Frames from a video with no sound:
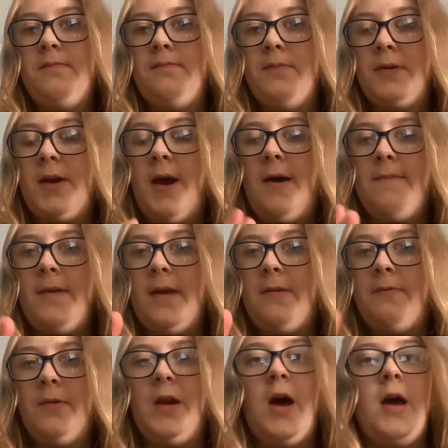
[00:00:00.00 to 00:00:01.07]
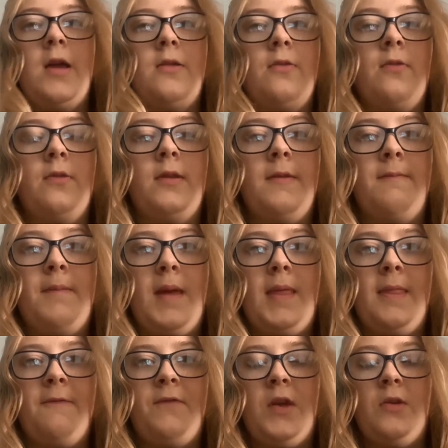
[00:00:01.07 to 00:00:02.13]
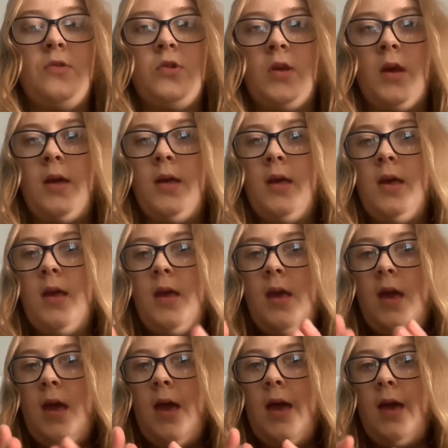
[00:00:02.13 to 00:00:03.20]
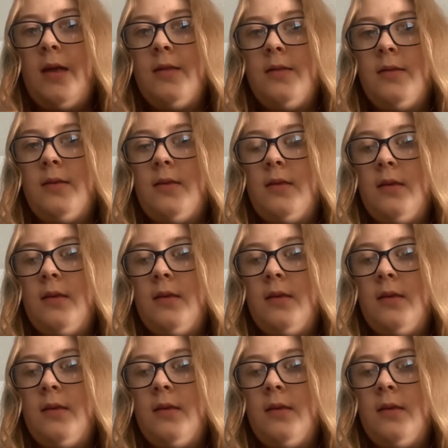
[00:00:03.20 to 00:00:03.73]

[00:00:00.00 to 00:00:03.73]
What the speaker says: becoming reliant on them in the future. And